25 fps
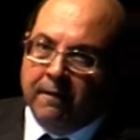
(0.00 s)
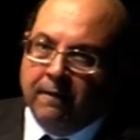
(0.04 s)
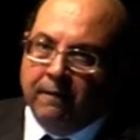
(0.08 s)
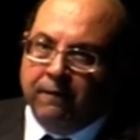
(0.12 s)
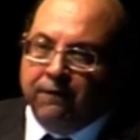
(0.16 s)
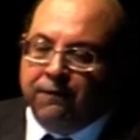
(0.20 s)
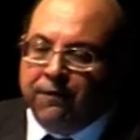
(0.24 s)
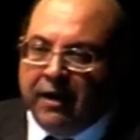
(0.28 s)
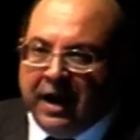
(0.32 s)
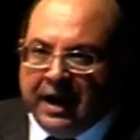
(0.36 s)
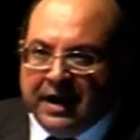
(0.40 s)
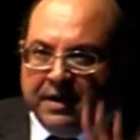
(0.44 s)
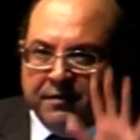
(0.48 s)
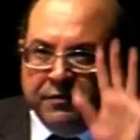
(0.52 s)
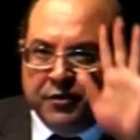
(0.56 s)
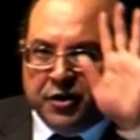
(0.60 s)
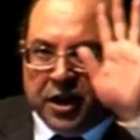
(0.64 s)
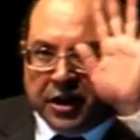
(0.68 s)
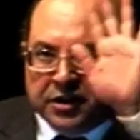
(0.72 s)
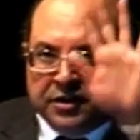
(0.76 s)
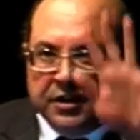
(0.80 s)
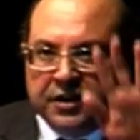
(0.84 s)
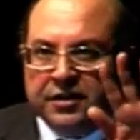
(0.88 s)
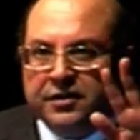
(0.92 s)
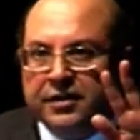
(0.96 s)
5
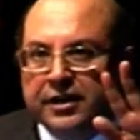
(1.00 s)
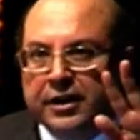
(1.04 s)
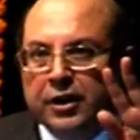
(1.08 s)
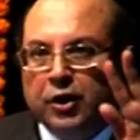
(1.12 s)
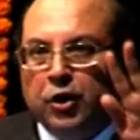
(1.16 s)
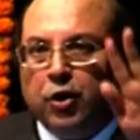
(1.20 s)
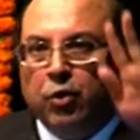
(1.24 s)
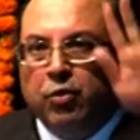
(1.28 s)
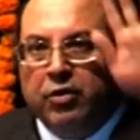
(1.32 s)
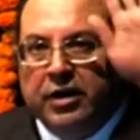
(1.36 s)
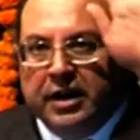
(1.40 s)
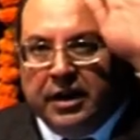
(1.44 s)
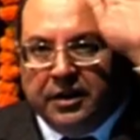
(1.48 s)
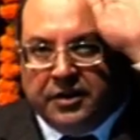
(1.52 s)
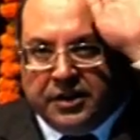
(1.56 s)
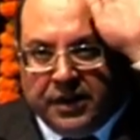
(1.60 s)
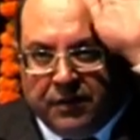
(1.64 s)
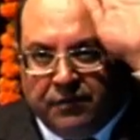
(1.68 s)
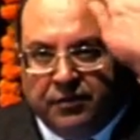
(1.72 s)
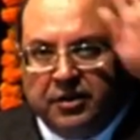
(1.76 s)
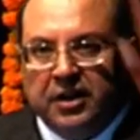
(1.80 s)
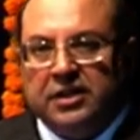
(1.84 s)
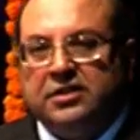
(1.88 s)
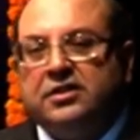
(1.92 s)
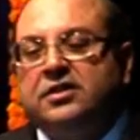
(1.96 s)
judges, including
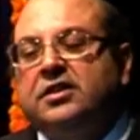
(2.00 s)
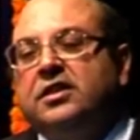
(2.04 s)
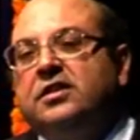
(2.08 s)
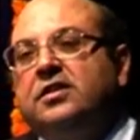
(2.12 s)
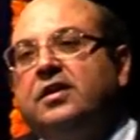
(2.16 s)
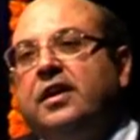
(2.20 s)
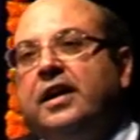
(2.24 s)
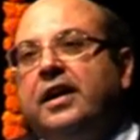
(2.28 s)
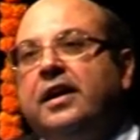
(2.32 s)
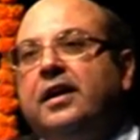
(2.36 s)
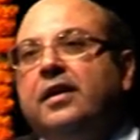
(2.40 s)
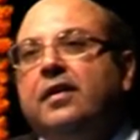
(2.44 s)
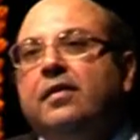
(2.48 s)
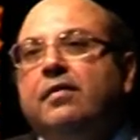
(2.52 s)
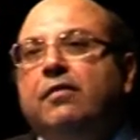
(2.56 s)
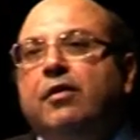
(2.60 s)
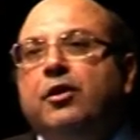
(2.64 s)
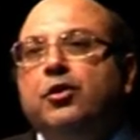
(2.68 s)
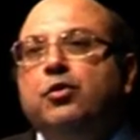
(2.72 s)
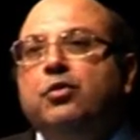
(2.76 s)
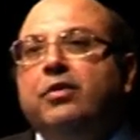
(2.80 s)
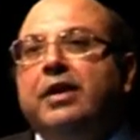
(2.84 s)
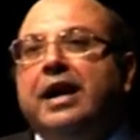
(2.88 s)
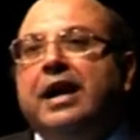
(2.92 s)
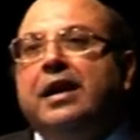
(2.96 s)
Chief Justice Ray, were
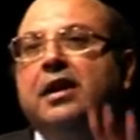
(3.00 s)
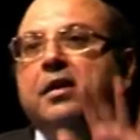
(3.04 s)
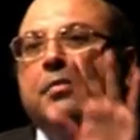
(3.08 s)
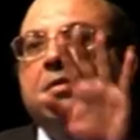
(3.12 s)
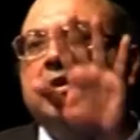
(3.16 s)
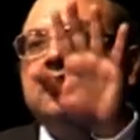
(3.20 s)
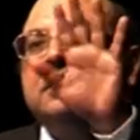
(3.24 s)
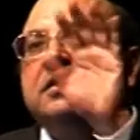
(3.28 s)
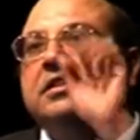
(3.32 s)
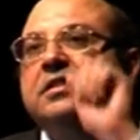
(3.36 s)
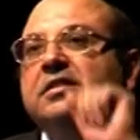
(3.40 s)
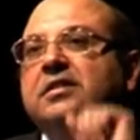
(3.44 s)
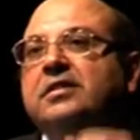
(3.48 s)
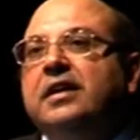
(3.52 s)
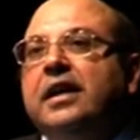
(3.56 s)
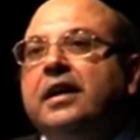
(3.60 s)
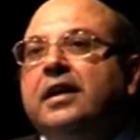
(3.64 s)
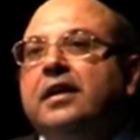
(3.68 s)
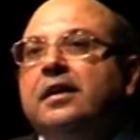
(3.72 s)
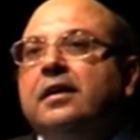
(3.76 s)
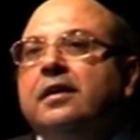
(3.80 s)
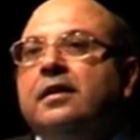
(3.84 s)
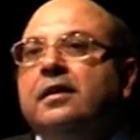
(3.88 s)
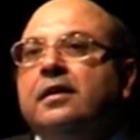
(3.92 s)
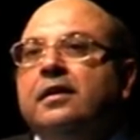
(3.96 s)
unanimous in
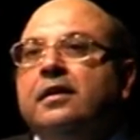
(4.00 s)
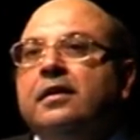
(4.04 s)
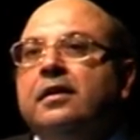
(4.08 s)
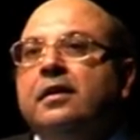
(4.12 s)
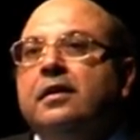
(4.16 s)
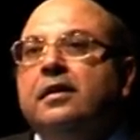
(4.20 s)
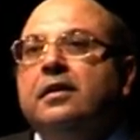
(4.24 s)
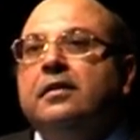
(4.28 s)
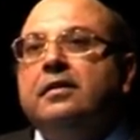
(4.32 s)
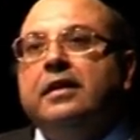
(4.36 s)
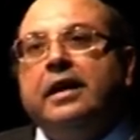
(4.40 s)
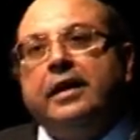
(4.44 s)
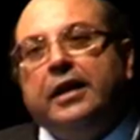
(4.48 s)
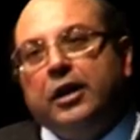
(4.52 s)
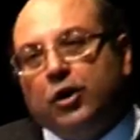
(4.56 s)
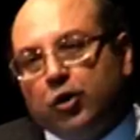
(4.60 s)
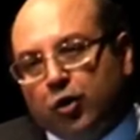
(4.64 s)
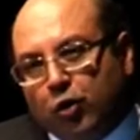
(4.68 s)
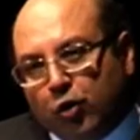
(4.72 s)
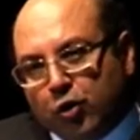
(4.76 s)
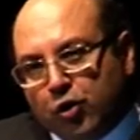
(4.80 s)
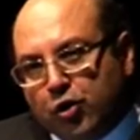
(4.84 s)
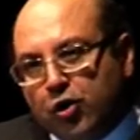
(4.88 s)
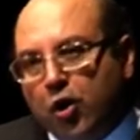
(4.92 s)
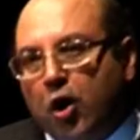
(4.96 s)
saying that it
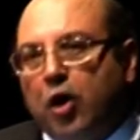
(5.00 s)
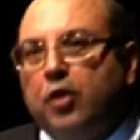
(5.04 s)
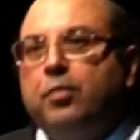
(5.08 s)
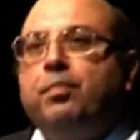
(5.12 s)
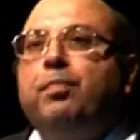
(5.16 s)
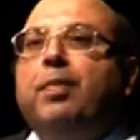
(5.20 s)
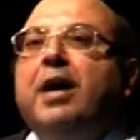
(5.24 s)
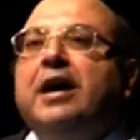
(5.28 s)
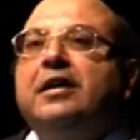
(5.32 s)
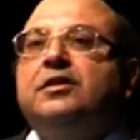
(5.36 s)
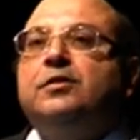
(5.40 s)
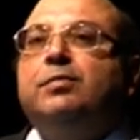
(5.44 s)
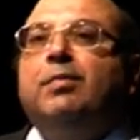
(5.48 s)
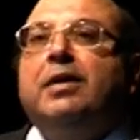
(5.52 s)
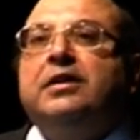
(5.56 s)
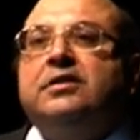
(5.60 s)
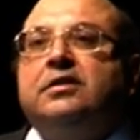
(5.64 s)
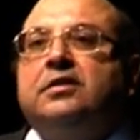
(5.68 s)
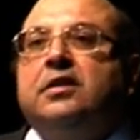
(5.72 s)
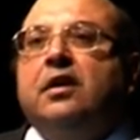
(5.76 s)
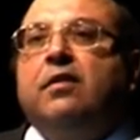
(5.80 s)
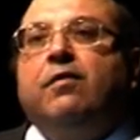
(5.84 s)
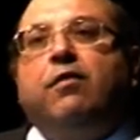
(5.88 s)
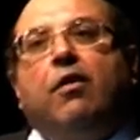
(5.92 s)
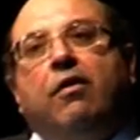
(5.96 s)
could not pass
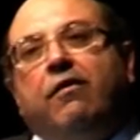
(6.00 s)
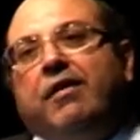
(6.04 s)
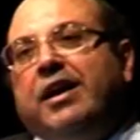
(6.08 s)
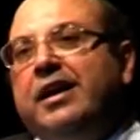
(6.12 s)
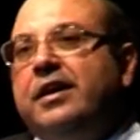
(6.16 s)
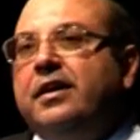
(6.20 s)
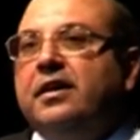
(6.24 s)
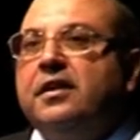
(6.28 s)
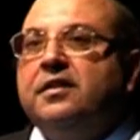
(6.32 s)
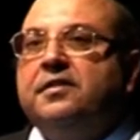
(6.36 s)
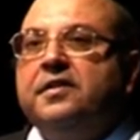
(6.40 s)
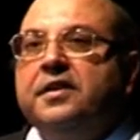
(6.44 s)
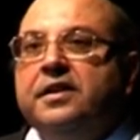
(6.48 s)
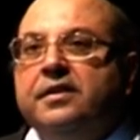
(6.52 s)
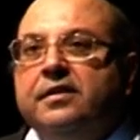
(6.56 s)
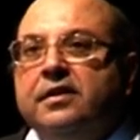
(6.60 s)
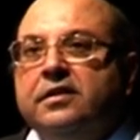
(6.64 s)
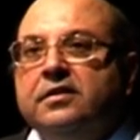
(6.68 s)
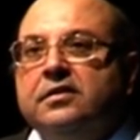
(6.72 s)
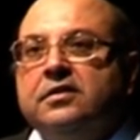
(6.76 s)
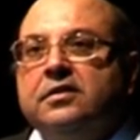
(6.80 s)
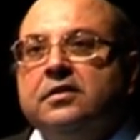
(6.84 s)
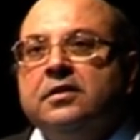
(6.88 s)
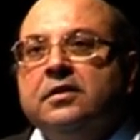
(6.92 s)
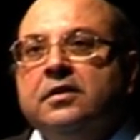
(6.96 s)
muster for various reasons.
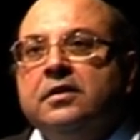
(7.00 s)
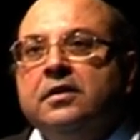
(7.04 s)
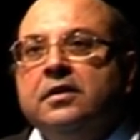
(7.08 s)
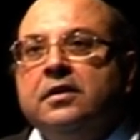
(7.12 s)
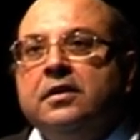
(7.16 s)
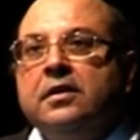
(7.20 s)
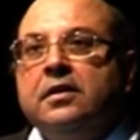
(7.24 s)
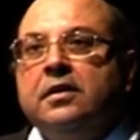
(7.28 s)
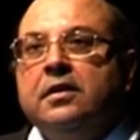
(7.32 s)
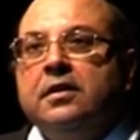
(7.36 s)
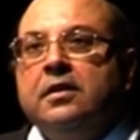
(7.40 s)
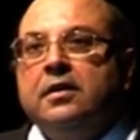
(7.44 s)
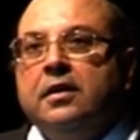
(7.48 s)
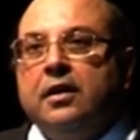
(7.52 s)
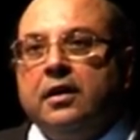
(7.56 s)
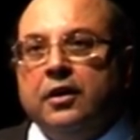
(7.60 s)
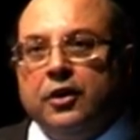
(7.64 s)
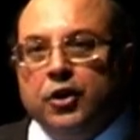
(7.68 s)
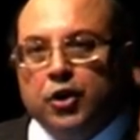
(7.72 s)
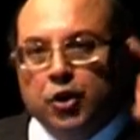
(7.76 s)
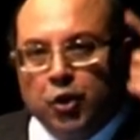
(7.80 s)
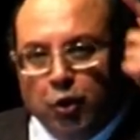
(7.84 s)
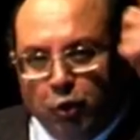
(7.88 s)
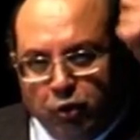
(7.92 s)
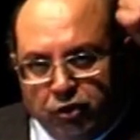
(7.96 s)

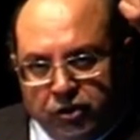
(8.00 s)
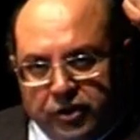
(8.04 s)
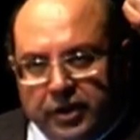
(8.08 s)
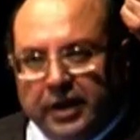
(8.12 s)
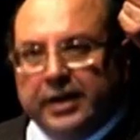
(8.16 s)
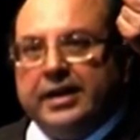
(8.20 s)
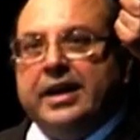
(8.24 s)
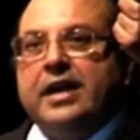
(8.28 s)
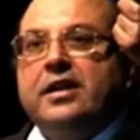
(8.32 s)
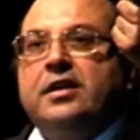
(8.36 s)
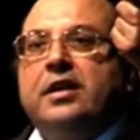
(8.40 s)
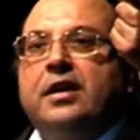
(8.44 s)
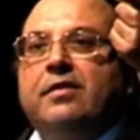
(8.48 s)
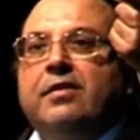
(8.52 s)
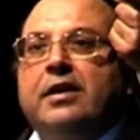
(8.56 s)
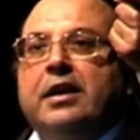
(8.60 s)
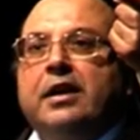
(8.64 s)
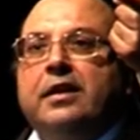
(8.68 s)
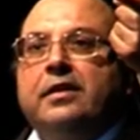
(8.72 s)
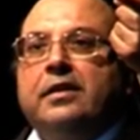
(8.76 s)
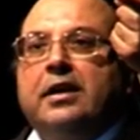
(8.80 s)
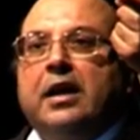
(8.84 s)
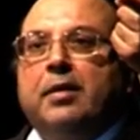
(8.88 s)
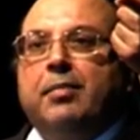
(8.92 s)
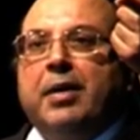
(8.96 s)
Used the
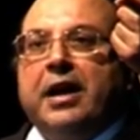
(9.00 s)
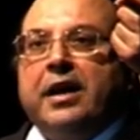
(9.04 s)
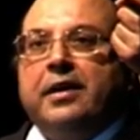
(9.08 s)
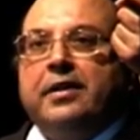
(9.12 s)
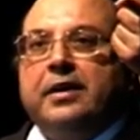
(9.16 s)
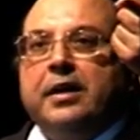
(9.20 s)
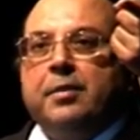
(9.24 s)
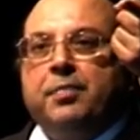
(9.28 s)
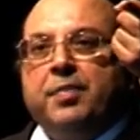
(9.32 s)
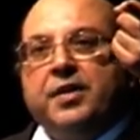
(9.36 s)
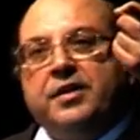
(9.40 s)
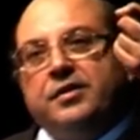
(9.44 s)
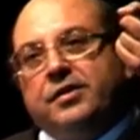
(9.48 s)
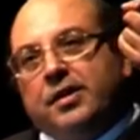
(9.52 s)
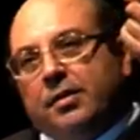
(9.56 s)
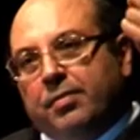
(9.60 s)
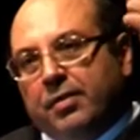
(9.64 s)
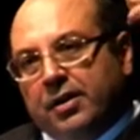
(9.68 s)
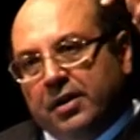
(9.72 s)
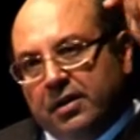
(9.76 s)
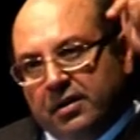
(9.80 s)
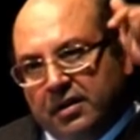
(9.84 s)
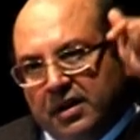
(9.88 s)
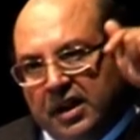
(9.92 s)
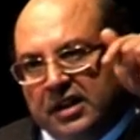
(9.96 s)
Keshavananda Bharati
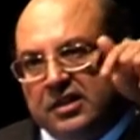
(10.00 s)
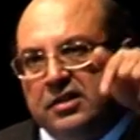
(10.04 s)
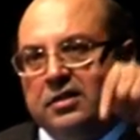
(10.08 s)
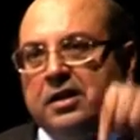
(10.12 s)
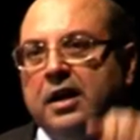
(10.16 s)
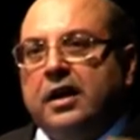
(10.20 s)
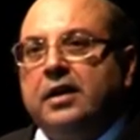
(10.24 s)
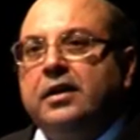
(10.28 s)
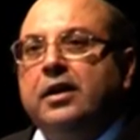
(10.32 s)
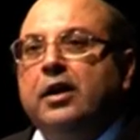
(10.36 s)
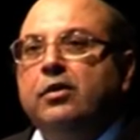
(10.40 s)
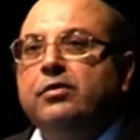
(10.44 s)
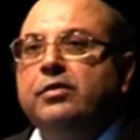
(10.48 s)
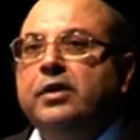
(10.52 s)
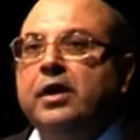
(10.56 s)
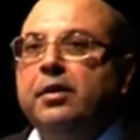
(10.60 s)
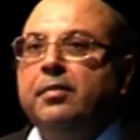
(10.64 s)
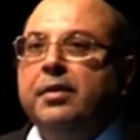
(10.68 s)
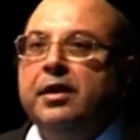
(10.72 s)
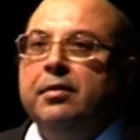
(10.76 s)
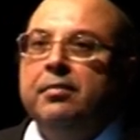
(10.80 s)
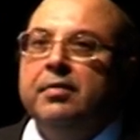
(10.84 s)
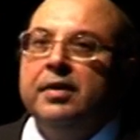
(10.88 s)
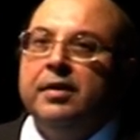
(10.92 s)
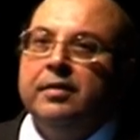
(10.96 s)
principle and struck down the
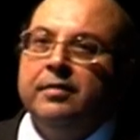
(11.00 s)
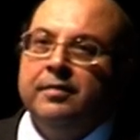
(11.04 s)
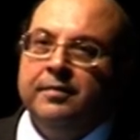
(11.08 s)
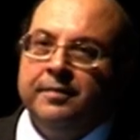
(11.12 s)
amendment.